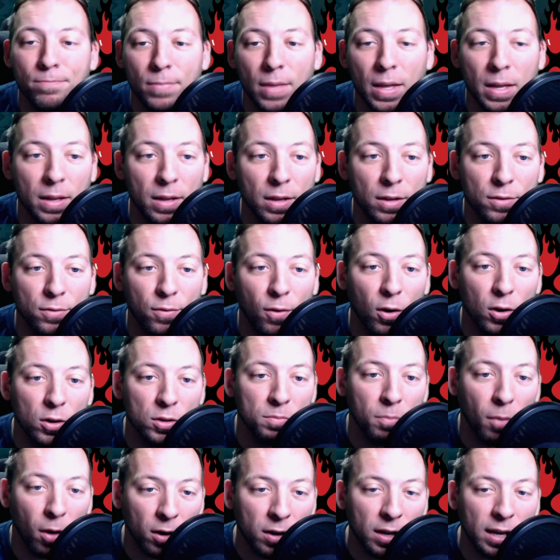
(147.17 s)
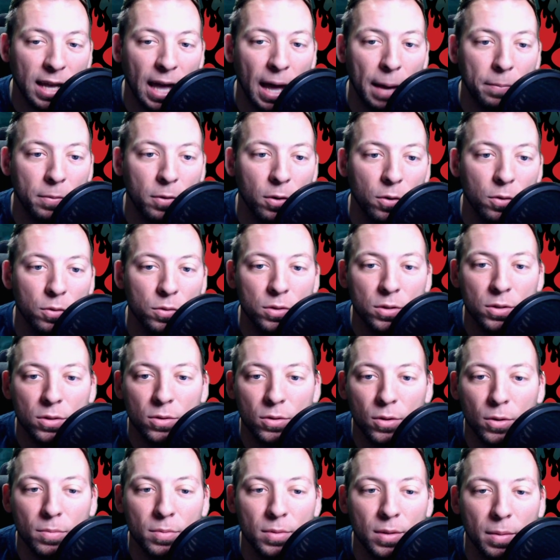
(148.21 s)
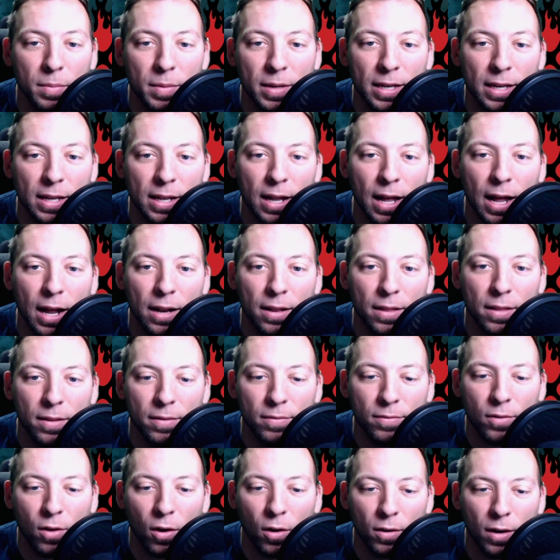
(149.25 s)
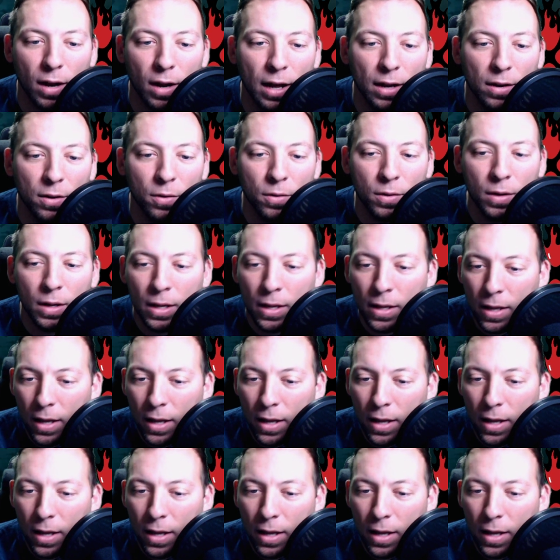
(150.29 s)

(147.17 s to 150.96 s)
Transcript: as far as market cap goes. Oops, let me get out of Cardano.